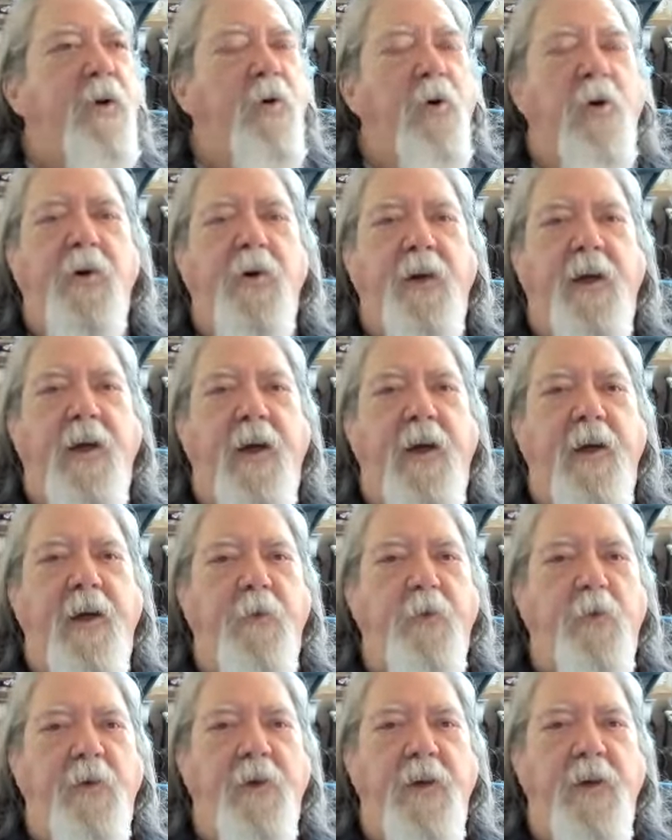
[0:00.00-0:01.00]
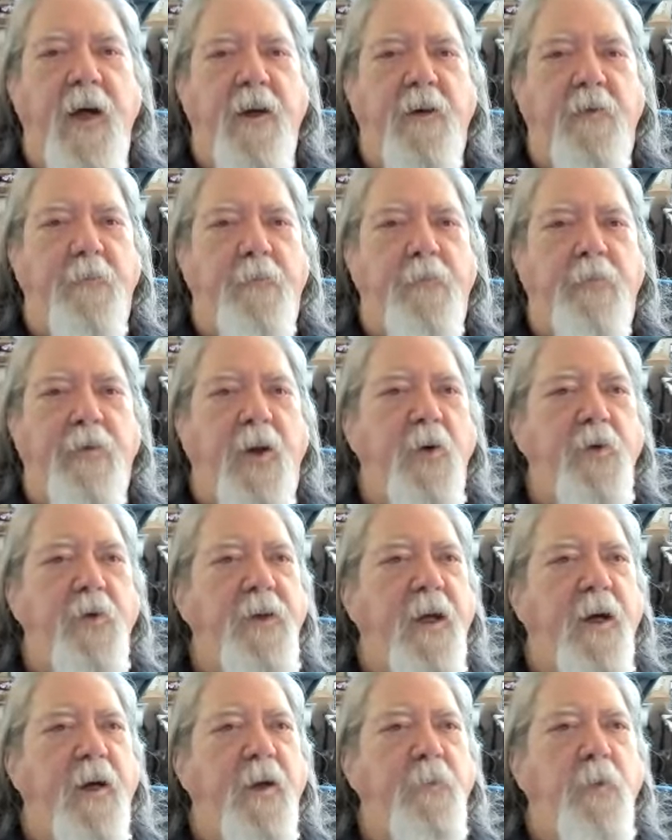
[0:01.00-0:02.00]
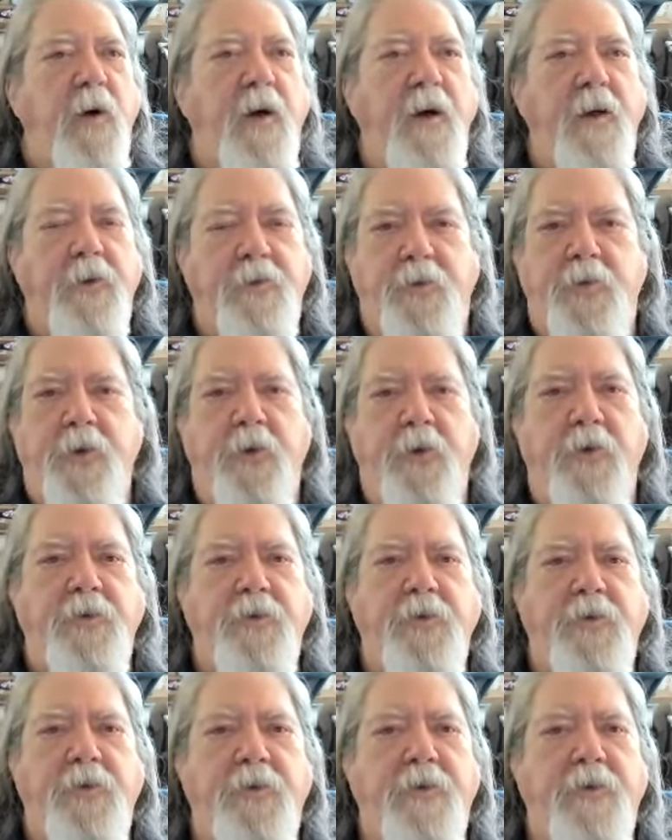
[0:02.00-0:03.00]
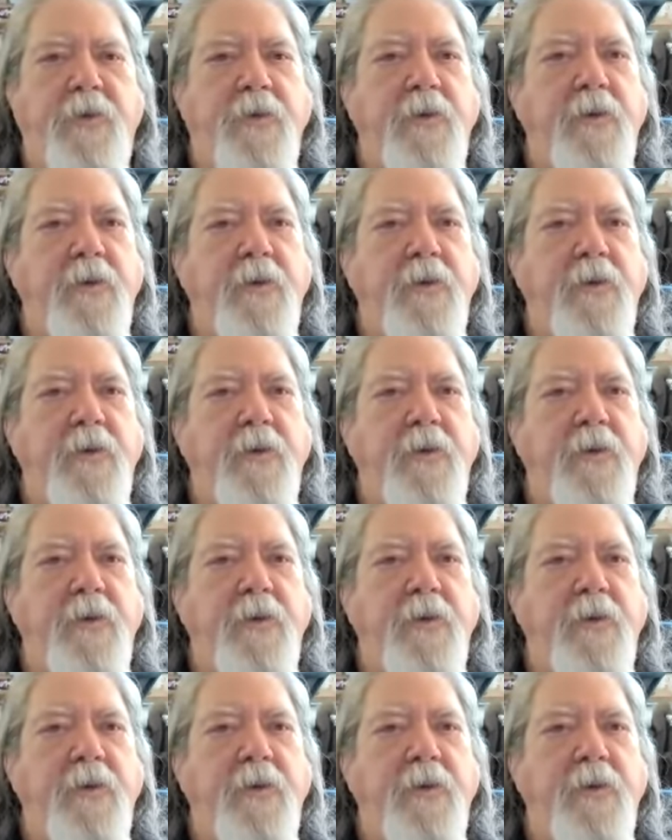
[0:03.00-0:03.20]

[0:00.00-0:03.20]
hurricane would not have blown down my church.